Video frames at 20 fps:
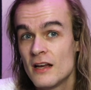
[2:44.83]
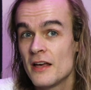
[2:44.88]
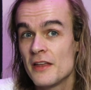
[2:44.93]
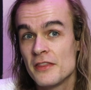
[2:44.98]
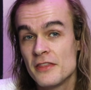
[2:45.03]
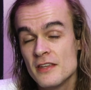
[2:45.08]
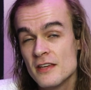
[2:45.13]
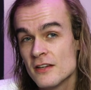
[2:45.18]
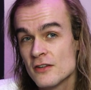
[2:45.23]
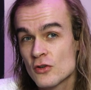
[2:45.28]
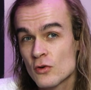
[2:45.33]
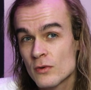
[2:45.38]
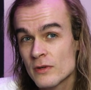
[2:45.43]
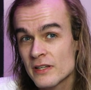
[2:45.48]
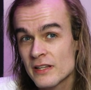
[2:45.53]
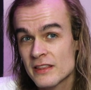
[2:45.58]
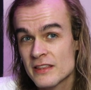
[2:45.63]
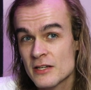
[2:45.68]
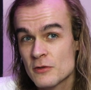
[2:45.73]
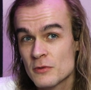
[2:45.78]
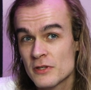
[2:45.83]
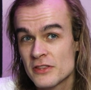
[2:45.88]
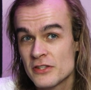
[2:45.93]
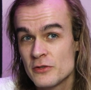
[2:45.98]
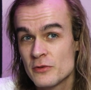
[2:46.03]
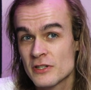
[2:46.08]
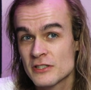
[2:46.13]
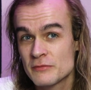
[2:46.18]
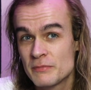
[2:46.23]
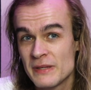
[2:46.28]
The annoying thing with
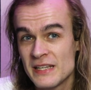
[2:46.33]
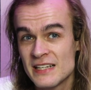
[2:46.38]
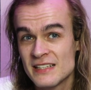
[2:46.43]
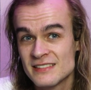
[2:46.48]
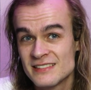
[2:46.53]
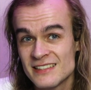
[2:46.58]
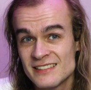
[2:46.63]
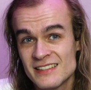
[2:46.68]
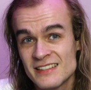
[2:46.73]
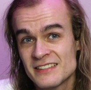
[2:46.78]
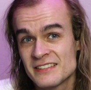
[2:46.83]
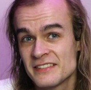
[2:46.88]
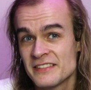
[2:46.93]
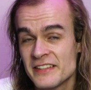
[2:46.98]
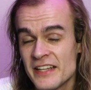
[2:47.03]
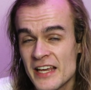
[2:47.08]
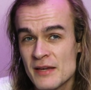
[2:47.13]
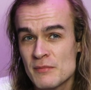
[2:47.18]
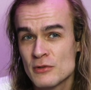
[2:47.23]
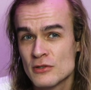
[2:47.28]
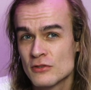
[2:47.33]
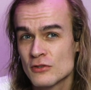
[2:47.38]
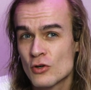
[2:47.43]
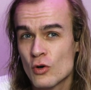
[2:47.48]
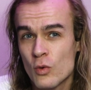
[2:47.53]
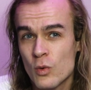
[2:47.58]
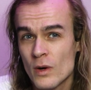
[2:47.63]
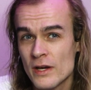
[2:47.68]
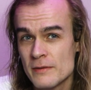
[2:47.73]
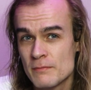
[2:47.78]
USB is this is labeled
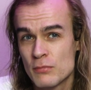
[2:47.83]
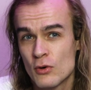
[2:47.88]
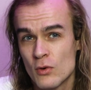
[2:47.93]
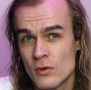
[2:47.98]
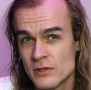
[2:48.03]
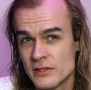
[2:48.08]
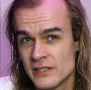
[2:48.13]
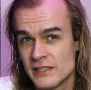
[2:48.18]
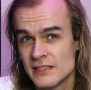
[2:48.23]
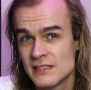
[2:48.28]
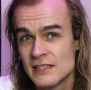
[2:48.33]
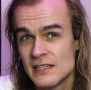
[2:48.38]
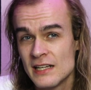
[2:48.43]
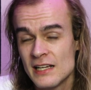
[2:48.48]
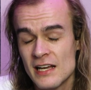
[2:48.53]
quite poorly,